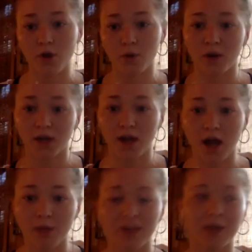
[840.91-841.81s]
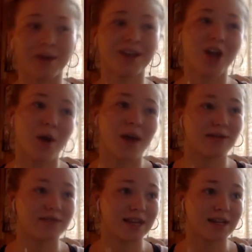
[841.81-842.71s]
want to come? And I'm like, no, I
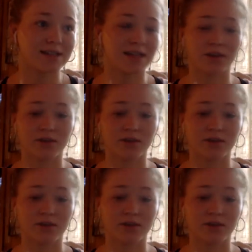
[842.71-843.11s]
have dance. And their